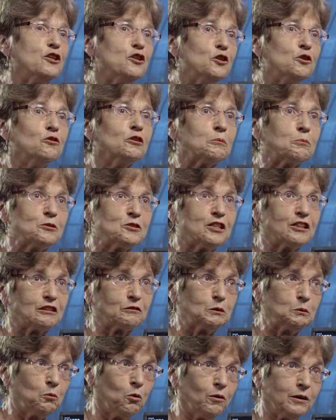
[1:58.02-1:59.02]
knew the
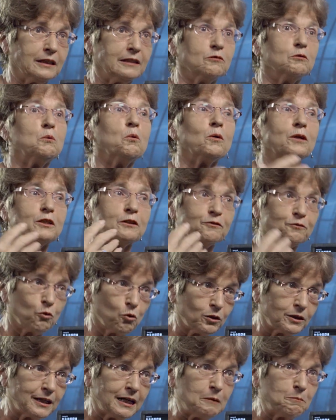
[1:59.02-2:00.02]
projector we wanted. We wanted a
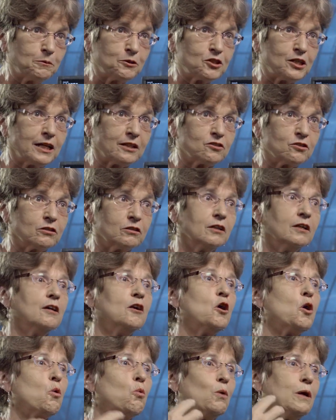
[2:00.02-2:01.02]
4K projector.
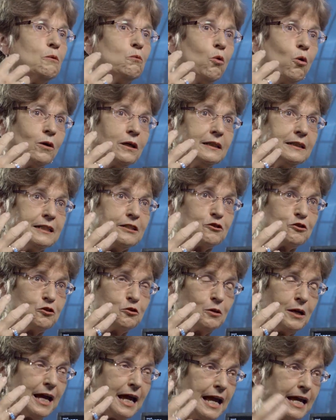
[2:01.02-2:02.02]
We wanted it
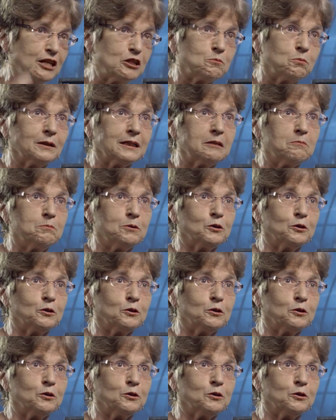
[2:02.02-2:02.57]
to edge blend